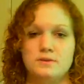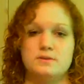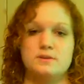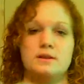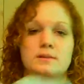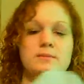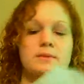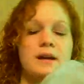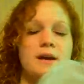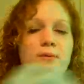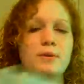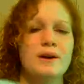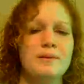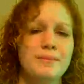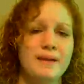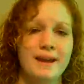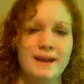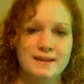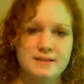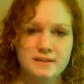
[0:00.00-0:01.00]
So I wipe
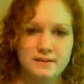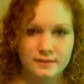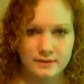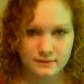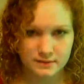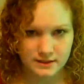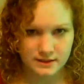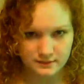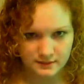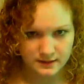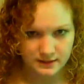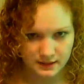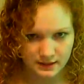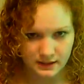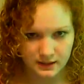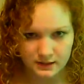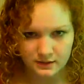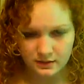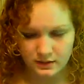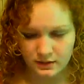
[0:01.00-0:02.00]
my hands off after
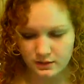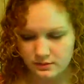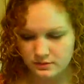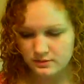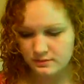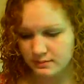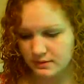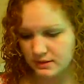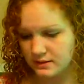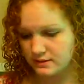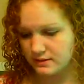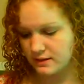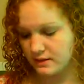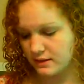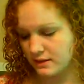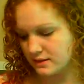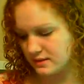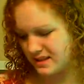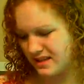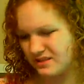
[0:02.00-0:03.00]
everything I use because it
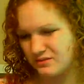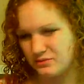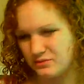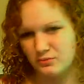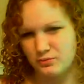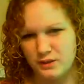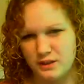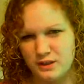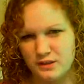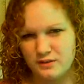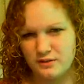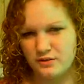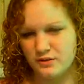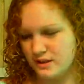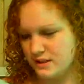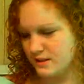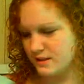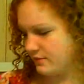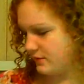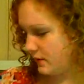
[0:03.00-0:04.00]
gets that weird
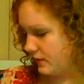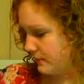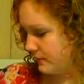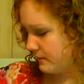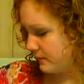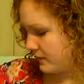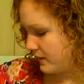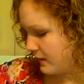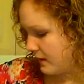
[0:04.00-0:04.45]
greasy feeling.